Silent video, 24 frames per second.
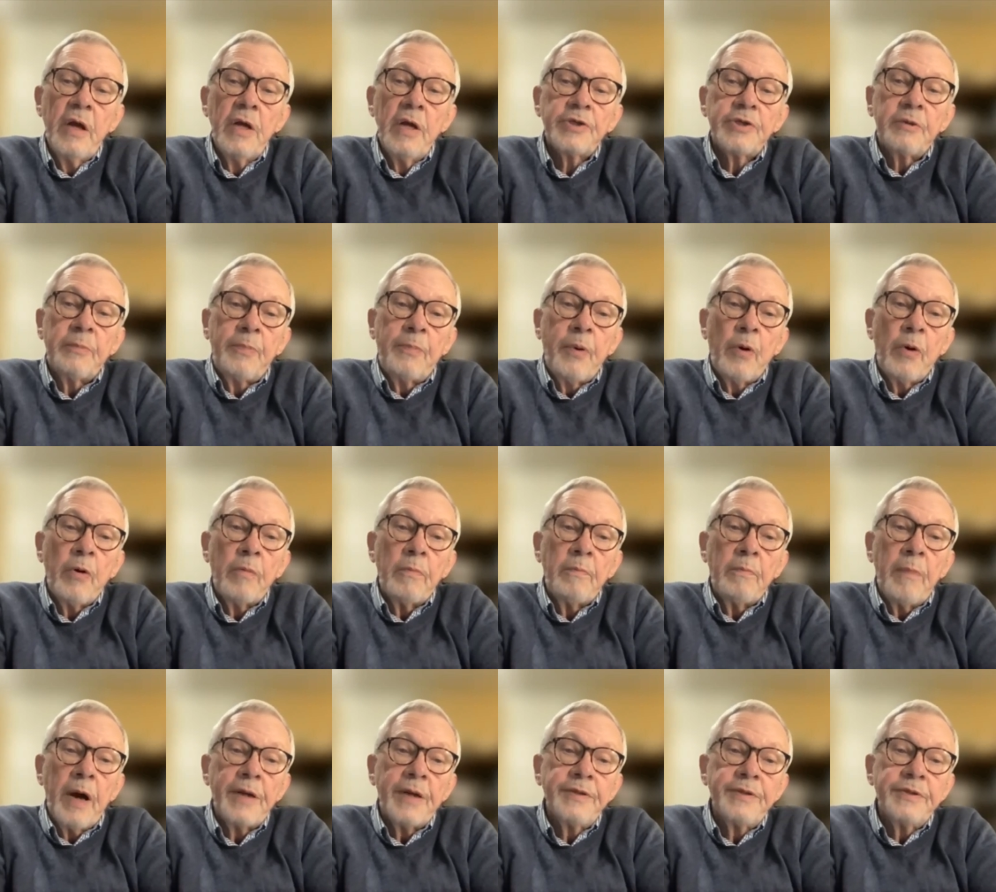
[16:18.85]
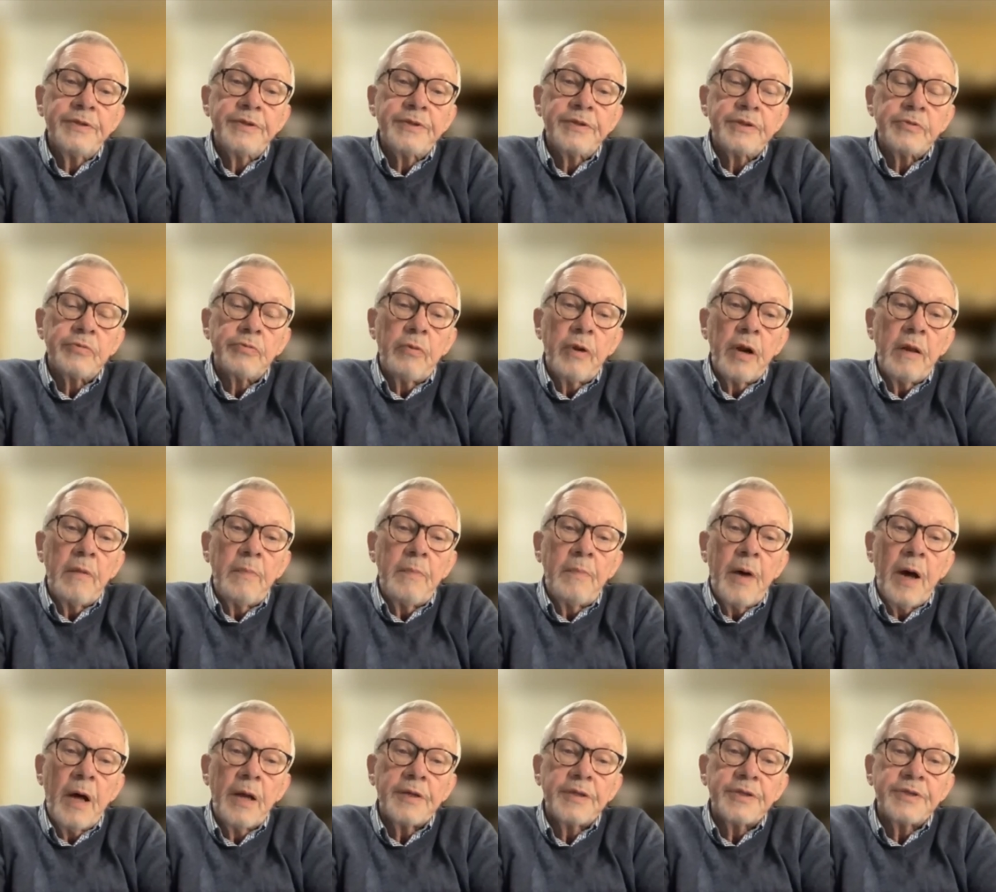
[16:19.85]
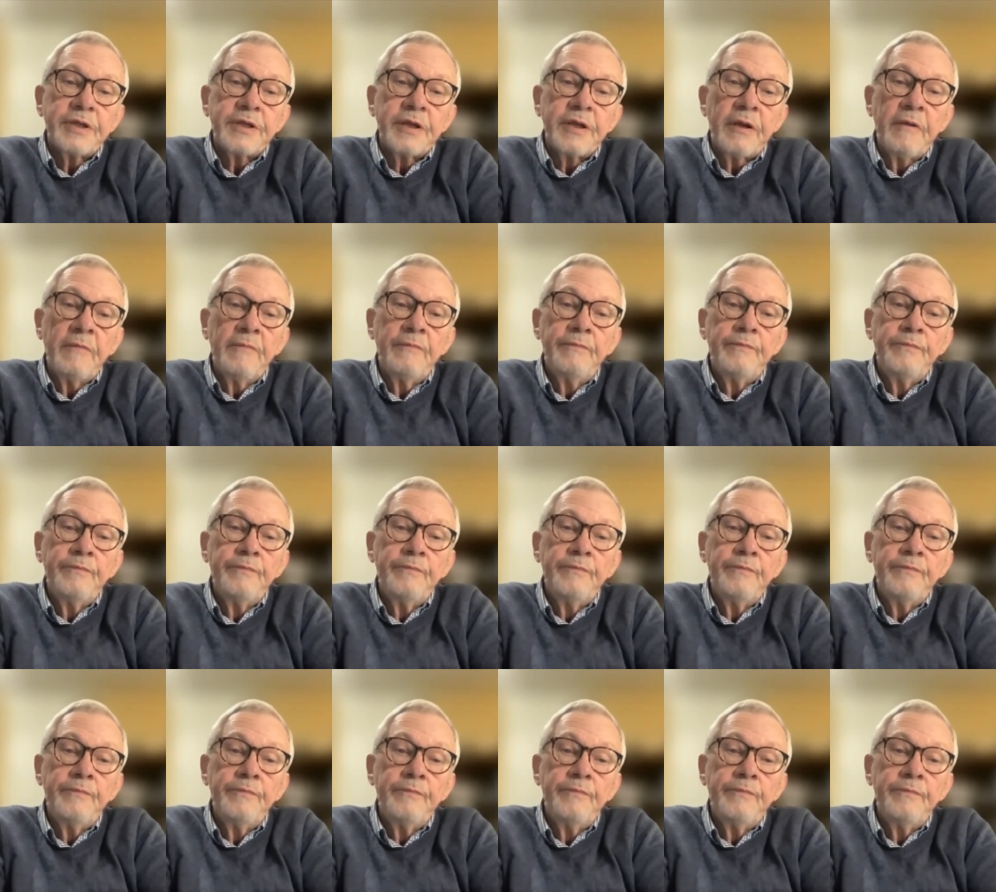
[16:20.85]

support Biden's Israeli policy.